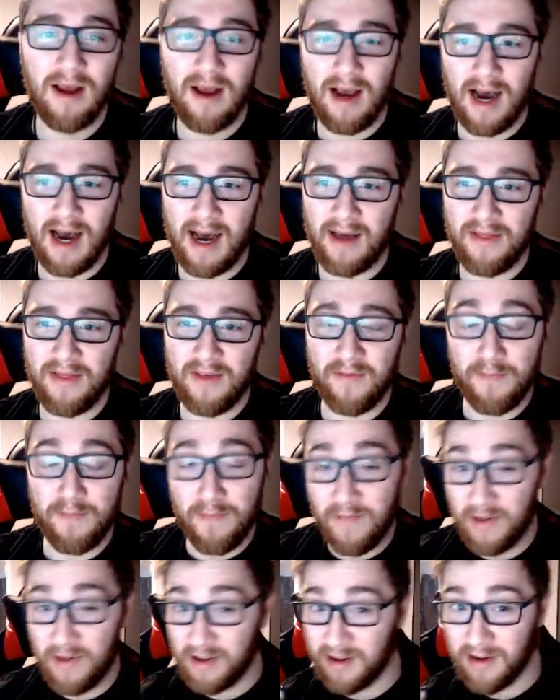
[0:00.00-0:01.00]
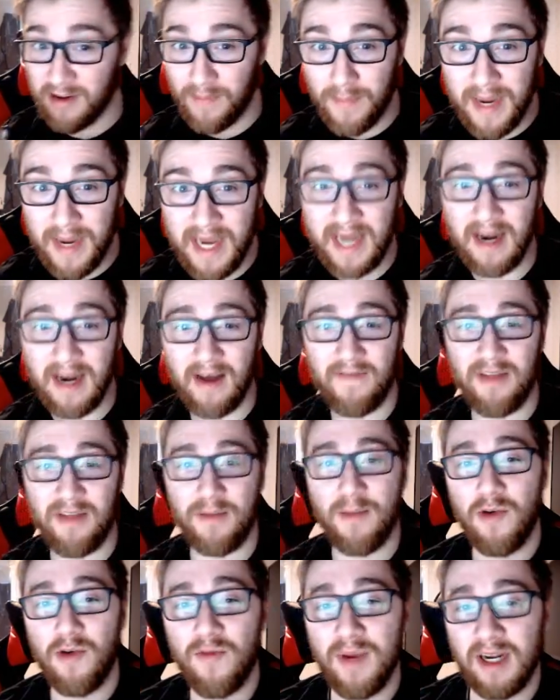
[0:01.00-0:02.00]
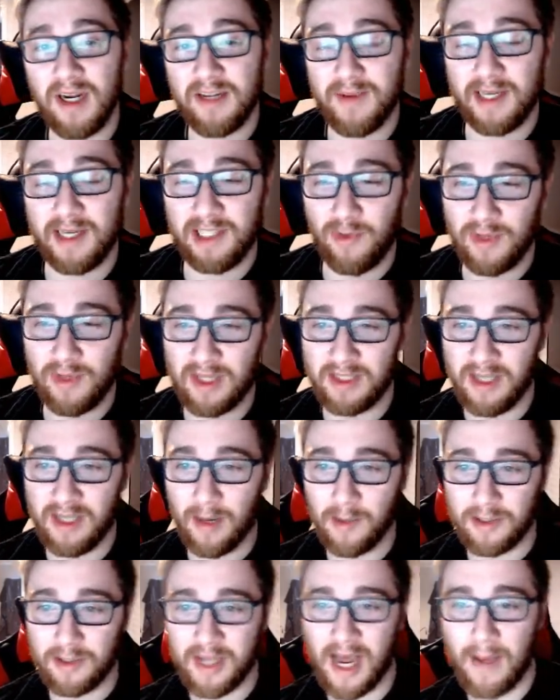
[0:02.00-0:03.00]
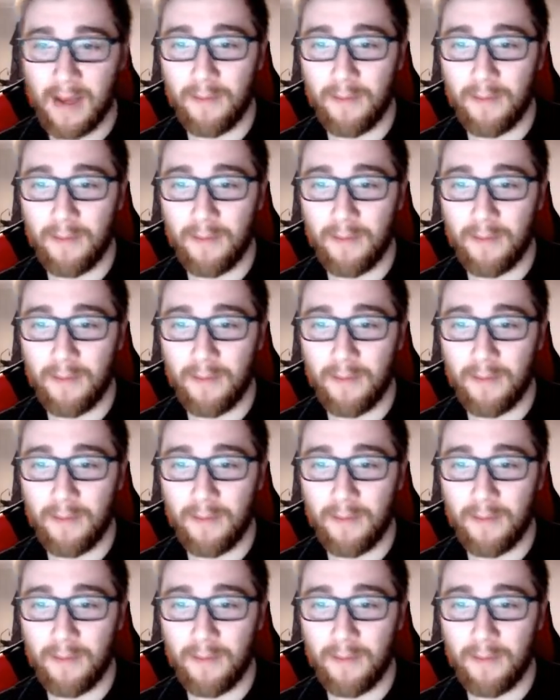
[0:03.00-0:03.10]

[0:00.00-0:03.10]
The speed of the movement, especially with the double time